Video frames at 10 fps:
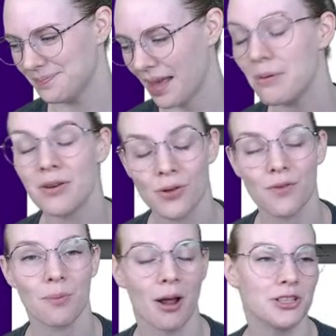mean, if you
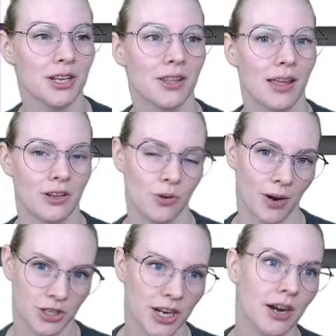have a project that like you
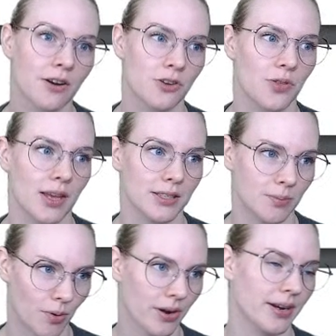want to share and you think is
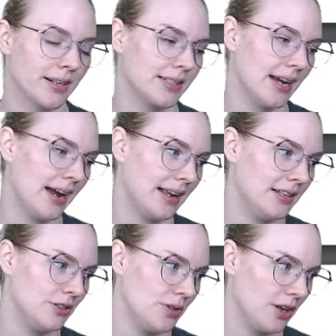important
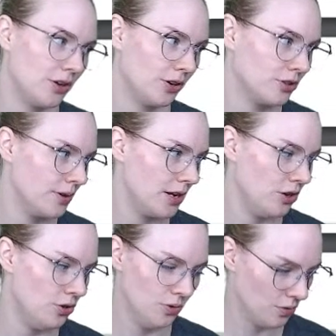and you think you're doing
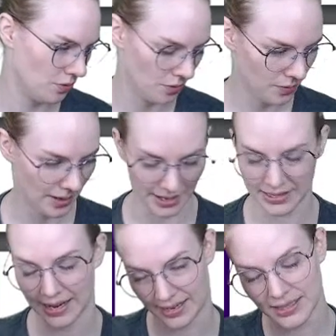new and
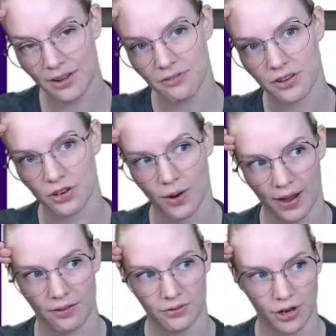exciting stuff and you
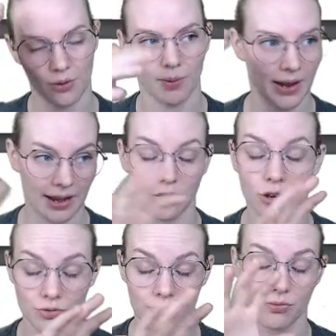have, you know, again,
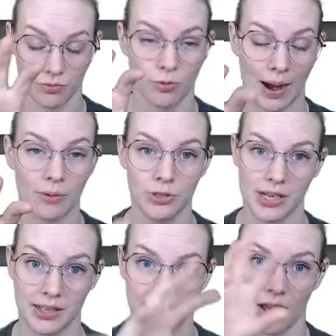good
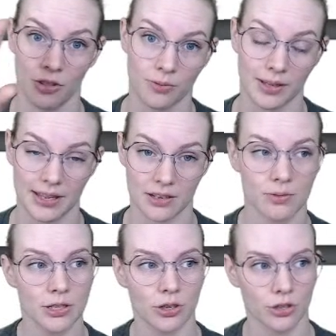grounding in the other related
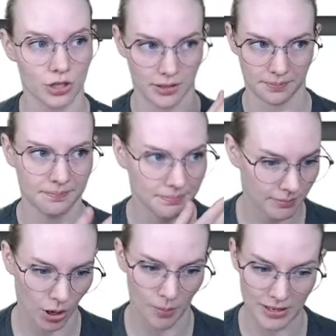research, then
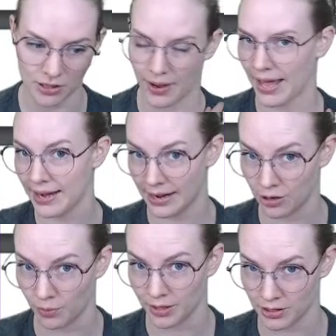by all means go ahead. I
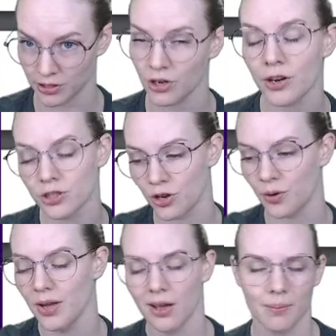don't want to discourage
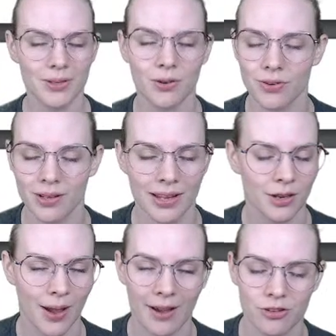you, but don't feel like
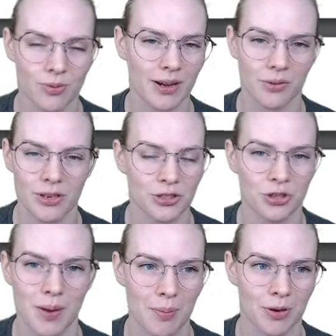you have to write a
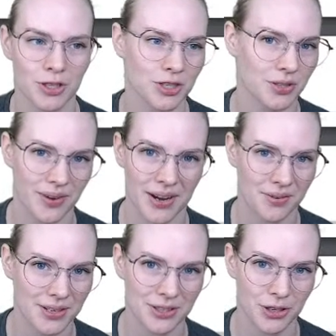research paper just to write a
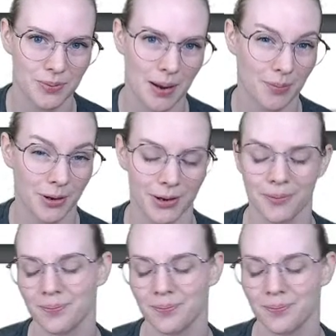research paper, you know?